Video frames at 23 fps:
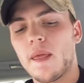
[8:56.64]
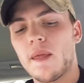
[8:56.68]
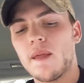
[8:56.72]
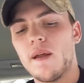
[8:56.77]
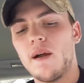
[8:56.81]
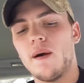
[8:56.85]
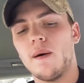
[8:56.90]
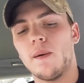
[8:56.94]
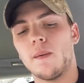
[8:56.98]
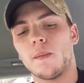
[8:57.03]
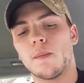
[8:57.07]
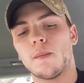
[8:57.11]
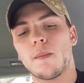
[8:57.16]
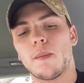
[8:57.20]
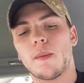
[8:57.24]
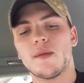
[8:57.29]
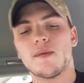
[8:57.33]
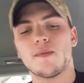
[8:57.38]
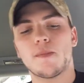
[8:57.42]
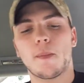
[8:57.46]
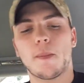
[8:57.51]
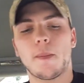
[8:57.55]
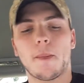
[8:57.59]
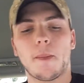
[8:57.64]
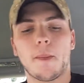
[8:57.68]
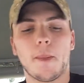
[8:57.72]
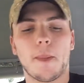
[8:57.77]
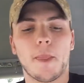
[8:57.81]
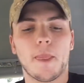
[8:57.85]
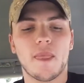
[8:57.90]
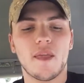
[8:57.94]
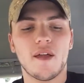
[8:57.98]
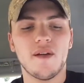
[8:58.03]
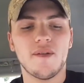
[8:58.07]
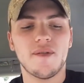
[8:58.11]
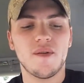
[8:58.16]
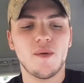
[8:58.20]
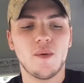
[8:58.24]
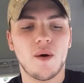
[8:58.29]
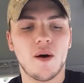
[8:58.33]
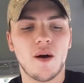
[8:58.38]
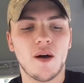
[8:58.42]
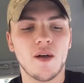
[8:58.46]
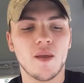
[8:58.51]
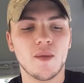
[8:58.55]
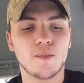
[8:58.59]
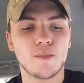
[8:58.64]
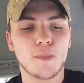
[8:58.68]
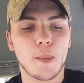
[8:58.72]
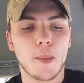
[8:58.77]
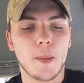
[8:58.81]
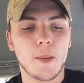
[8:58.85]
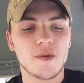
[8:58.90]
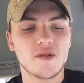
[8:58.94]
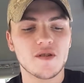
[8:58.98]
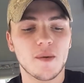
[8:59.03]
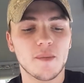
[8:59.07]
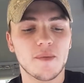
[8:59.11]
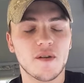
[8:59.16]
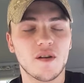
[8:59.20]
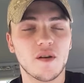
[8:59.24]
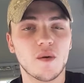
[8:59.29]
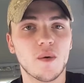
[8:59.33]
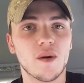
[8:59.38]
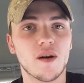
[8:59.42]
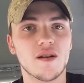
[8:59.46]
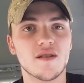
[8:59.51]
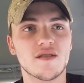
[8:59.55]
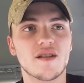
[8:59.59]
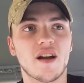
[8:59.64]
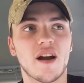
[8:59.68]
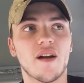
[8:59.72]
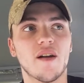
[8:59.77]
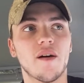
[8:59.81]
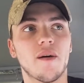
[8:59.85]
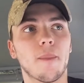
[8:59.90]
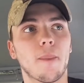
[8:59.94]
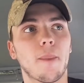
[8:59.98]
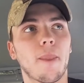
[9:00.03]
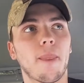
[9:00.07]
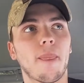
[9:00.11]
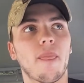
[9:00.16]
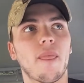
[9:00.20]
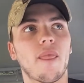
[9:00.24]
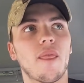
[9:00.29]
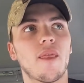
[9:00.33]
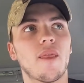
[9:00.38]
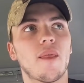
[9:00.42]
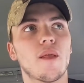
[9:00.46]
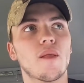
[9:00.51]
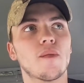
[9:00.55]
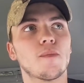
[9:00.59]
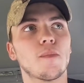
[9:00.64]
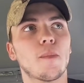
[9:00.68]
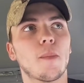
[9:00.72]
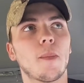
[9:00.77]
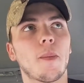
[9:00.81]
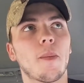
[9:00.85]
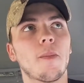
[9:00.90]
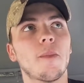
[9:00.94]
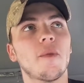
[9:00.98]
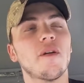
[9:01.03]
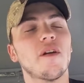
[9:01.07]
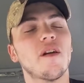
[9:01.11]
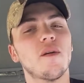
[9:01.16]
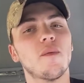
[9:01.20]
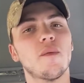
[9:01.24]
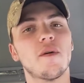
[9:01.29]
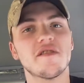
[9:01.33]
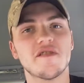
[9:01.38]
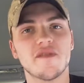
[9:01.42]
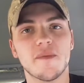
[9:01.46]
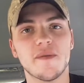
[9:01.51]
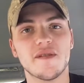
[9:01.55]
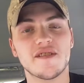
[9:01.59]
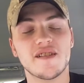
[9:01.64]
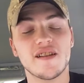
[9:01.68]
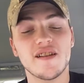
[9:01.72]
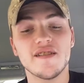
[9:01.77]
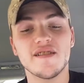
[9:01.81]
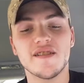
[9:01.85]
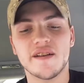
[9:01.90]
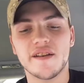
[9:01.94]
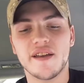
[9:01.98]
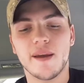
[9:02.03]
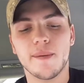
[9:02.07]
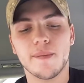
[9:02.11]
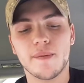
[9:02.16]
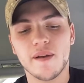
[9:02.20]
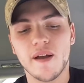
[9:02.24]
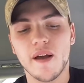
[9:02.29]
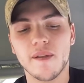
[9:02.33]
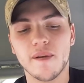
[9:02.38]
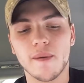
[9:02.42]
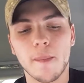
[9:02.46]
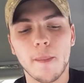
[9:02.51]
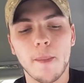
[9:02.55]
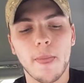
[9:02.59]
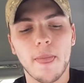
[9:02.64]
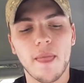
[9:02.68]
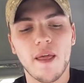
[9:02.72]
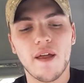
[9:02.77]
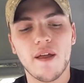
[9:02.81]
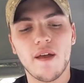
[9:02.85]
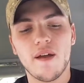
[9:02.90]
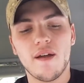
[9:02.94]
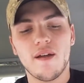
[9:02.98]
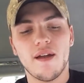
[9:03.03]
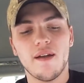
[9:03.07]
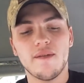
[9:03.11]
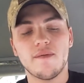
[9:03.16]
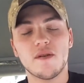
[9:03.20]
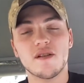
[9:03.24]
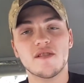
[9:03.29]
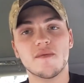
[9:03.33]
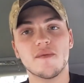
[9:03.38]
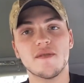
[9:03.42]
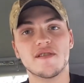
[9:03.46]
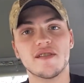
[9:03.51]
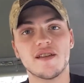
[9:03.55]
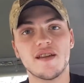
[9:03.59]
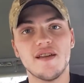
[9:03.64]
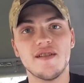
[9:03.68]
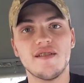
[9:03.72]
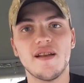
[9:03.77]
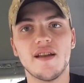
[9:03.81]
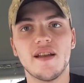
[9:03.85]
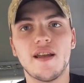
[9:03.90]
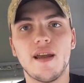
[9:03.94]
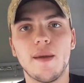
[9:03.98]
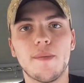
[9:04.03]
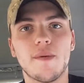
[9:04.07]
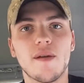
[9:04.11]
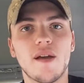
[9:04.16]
Now, if you want something to where it's kind of, well, you're going to want something that's easy to keep together. If you want something that's easy to keep